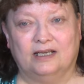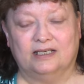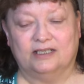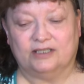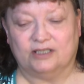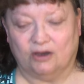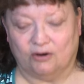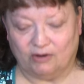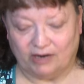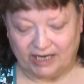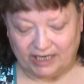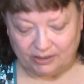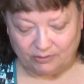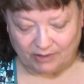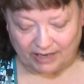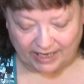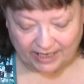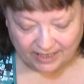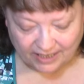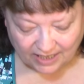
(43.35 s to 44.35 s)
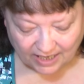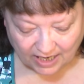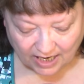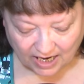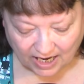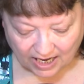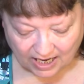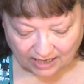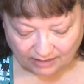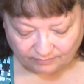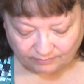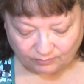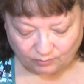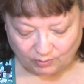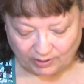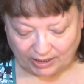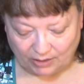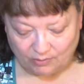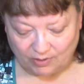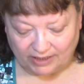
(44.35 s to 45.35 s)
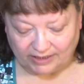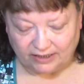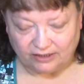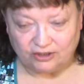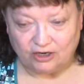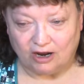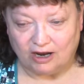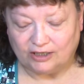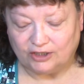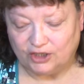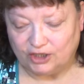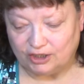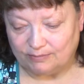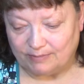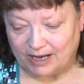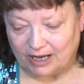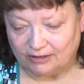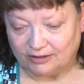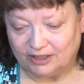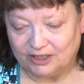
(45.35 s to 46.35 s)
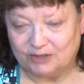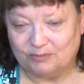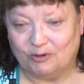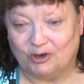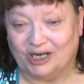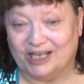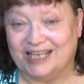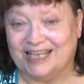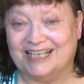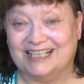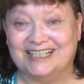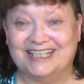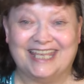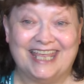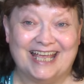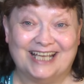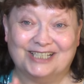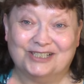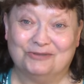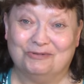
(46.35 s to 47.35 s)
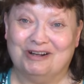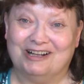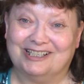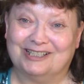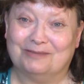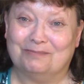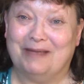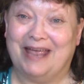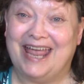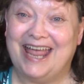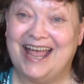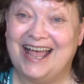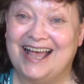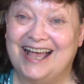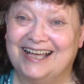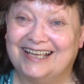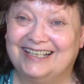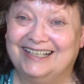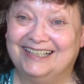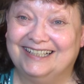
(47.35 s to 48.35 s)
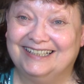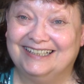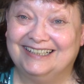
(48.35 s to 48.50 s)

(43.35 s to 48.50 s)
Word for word: So anyway, uh, what I wanted to talk to you about this morning is guess what's back?